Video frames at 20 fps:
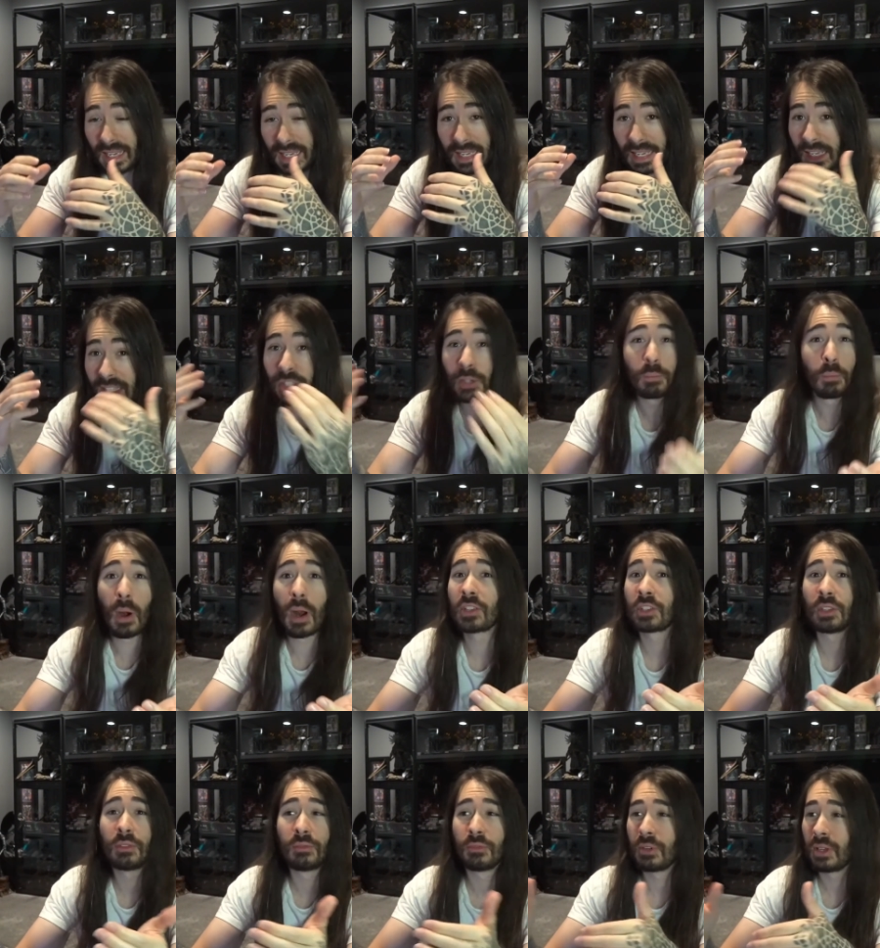It's
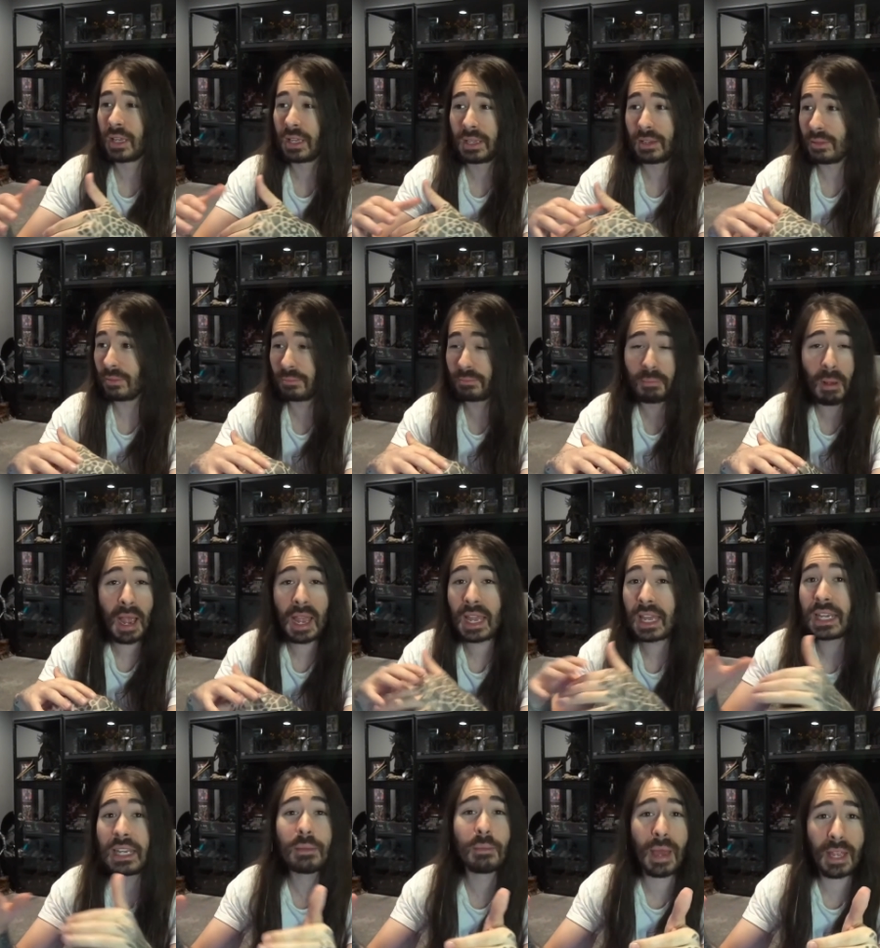impressive by
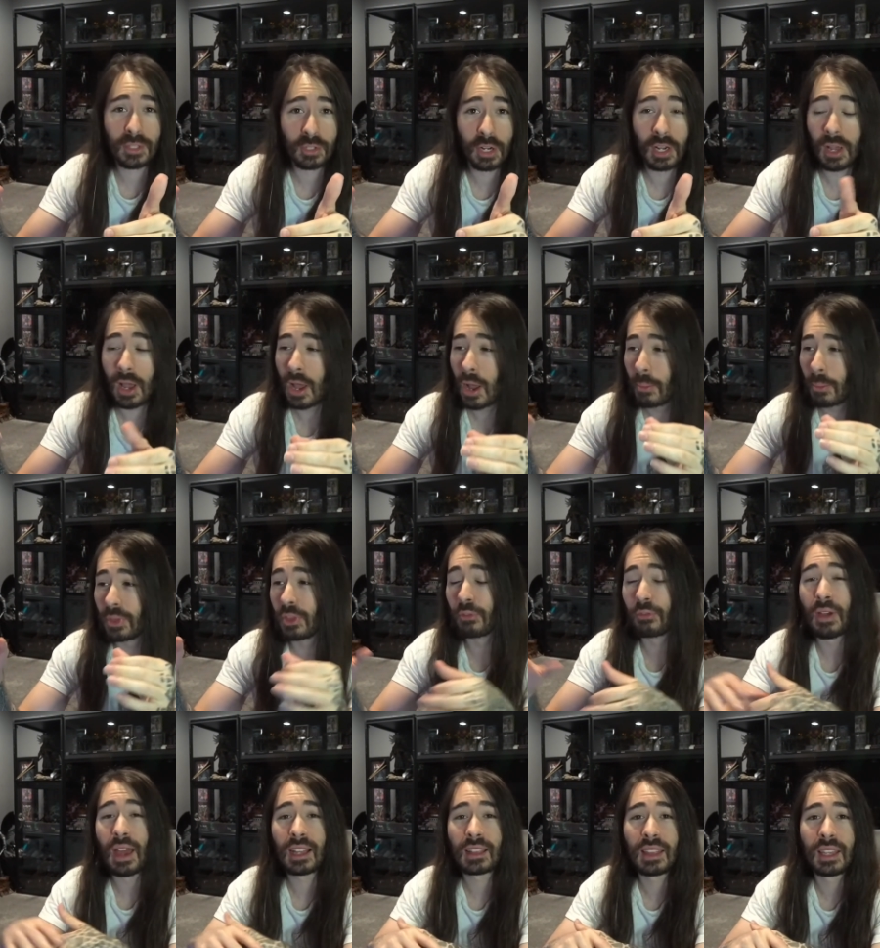any metric, but the
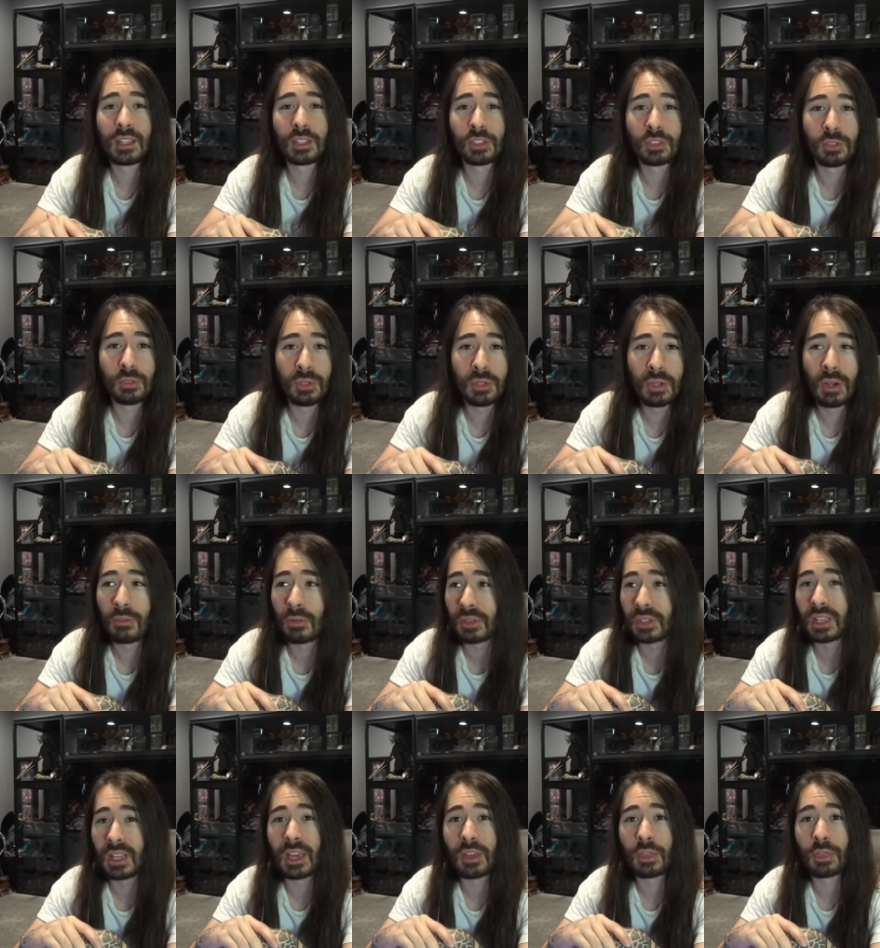fact that a studio of
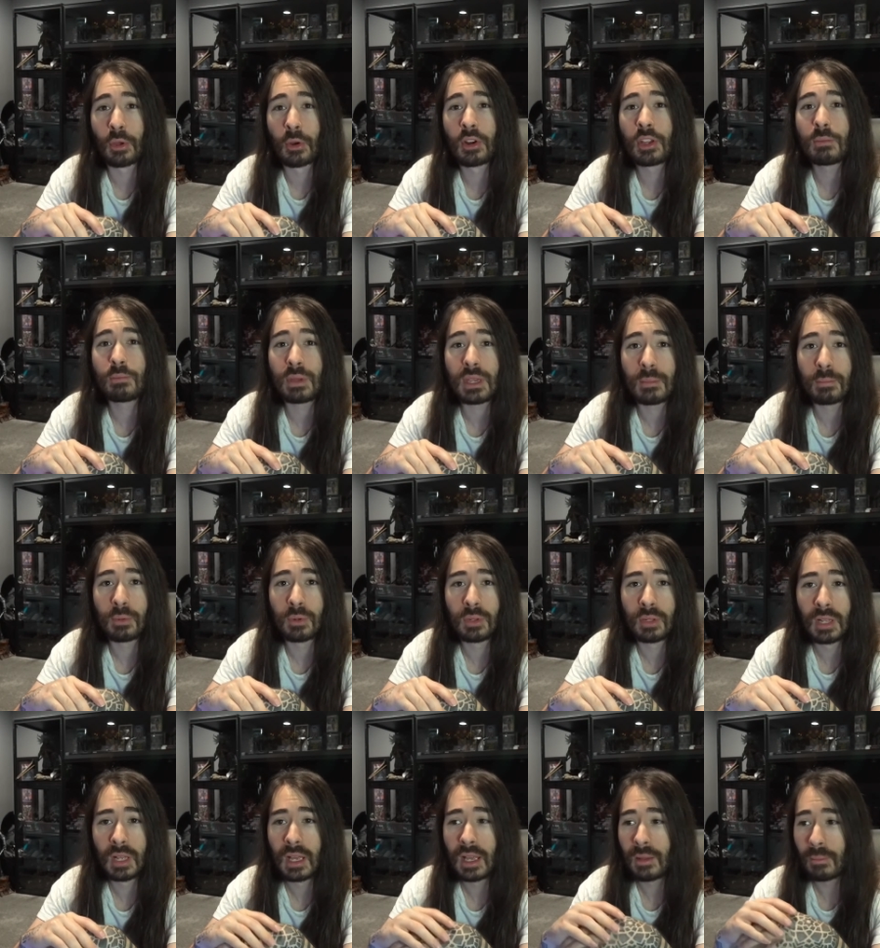only like 30
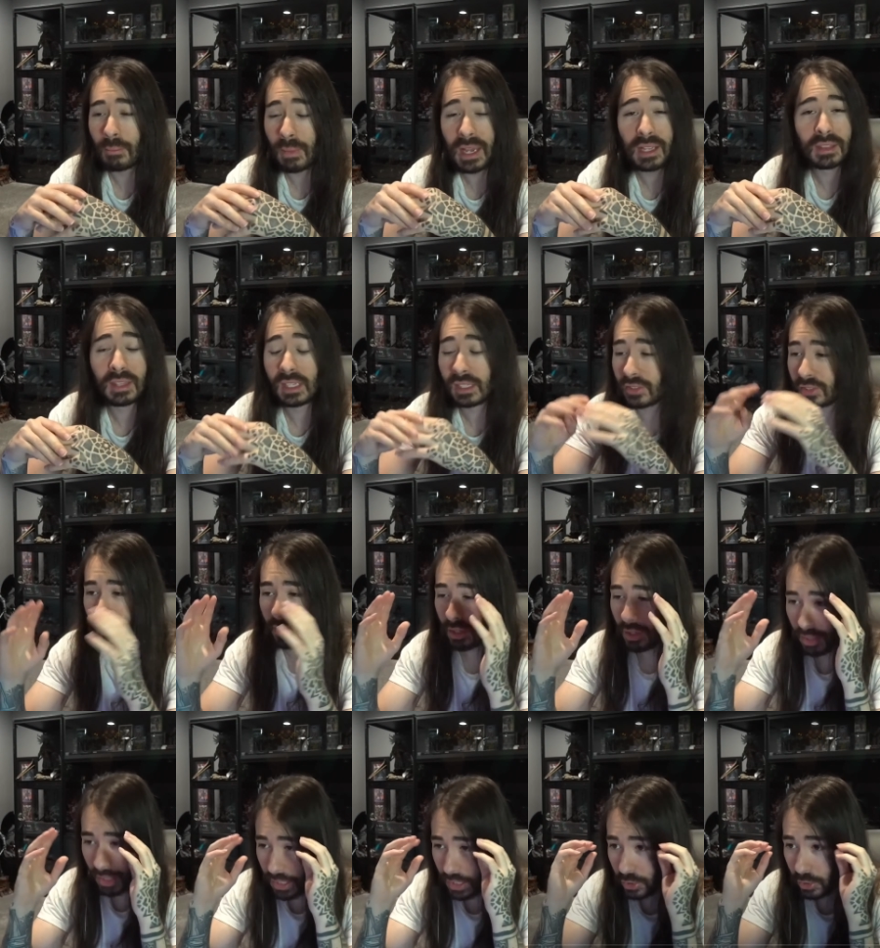people made this
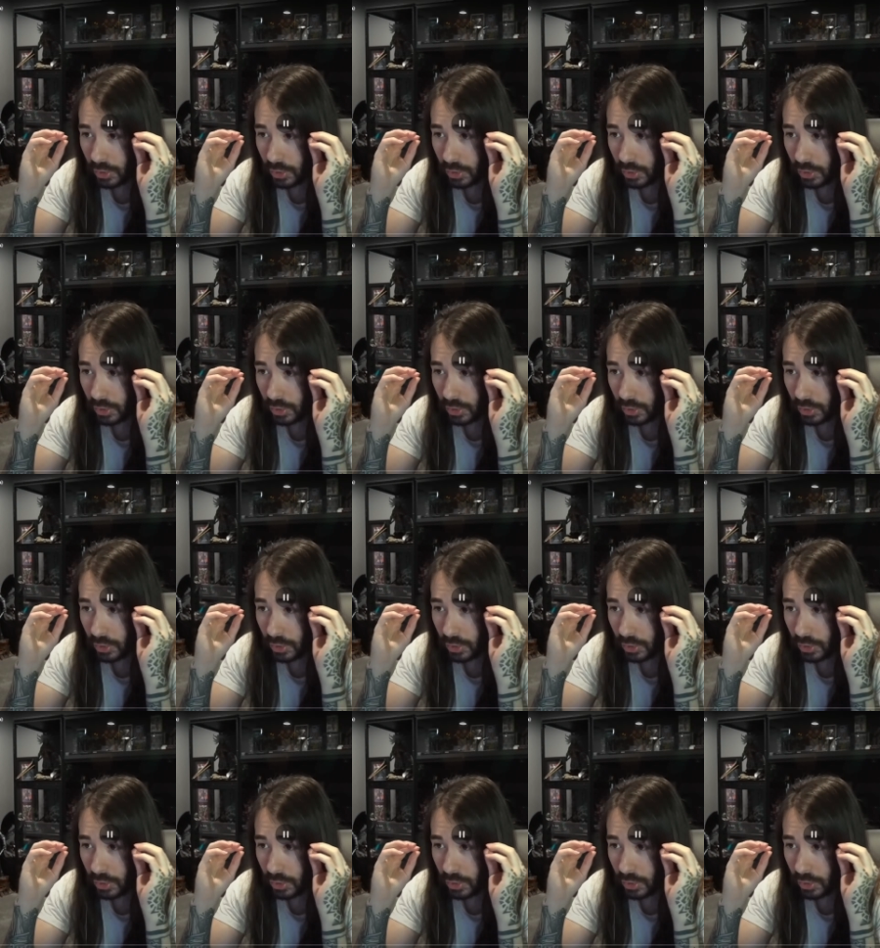is...